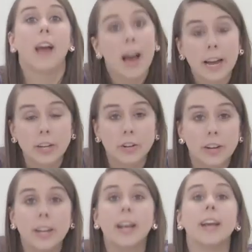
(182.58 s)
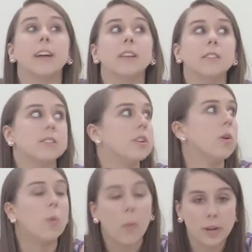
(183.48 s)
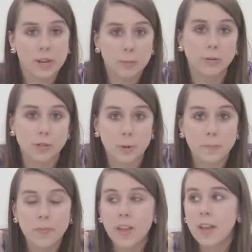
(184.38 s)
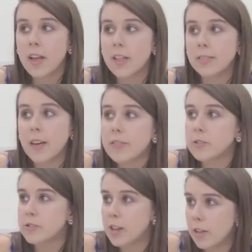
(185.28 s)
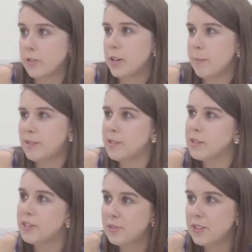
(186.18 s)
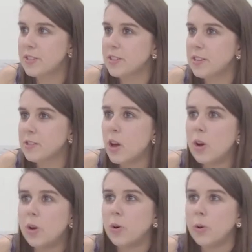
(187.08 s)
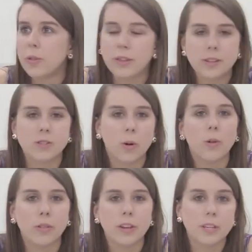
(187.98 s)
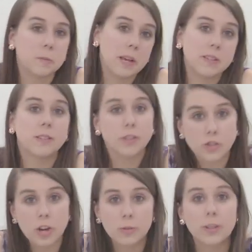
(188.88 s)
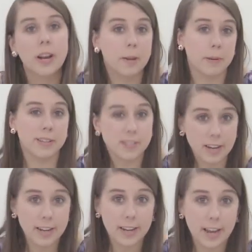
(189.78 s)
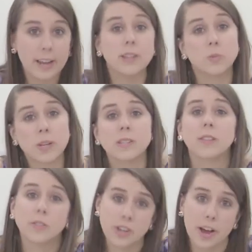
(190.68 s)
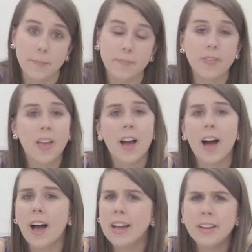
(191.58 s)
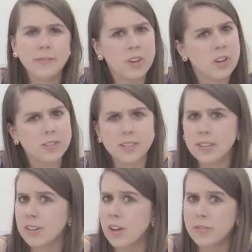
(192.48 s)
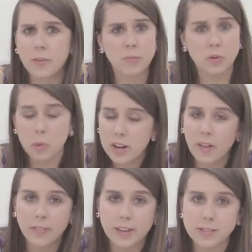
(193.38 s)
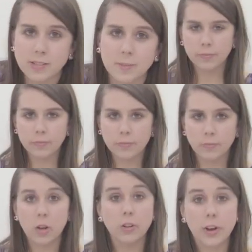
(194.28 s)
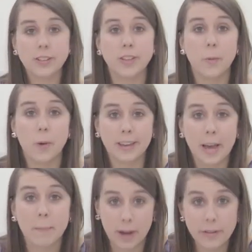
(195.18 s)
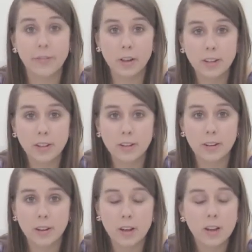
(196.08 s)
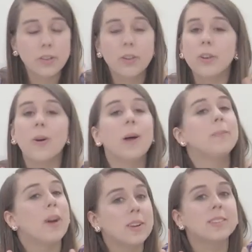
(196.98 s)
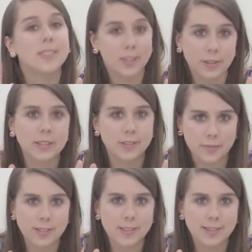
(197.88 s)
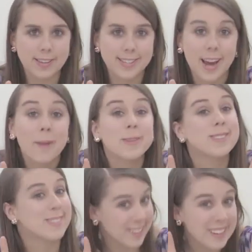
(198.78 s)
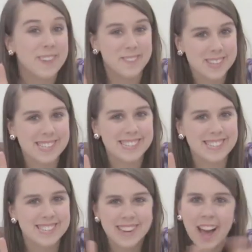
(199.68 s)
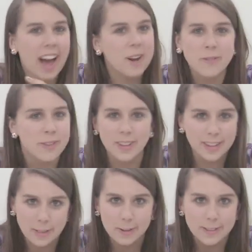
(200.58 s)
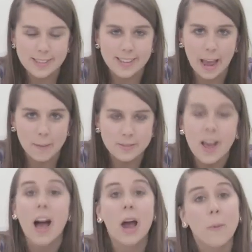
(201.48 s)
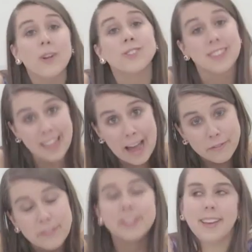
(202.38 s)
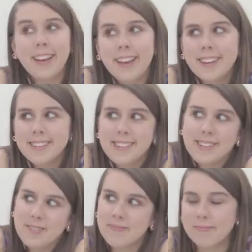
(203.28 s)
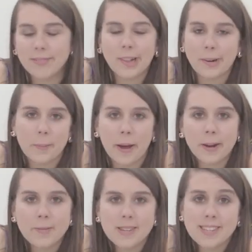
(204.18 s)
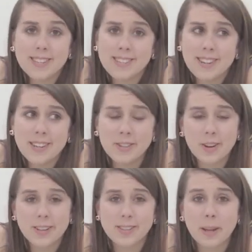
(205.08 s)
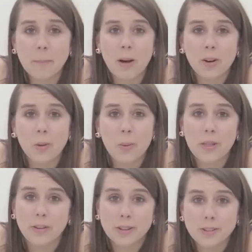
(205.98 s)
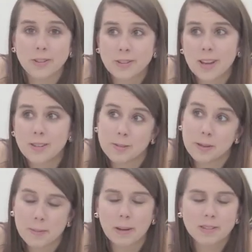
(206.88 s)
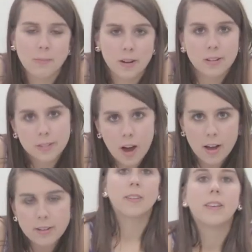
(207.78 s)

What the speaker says: accurate and what we need to pursue. Then there's the other type of serious physicist who thinks the whole thing is basically a joke and anybody studying it is wasting their time. I have not seen a lot of in between on this. Oh, you're asking what camp I fall in? No, I'm not a serious physicist. I'm a snarky physicist. I don't fall in either of these camps. I watch and laugh. And I learn about it because it's an interesting model, whether it turns out to be the best model or not.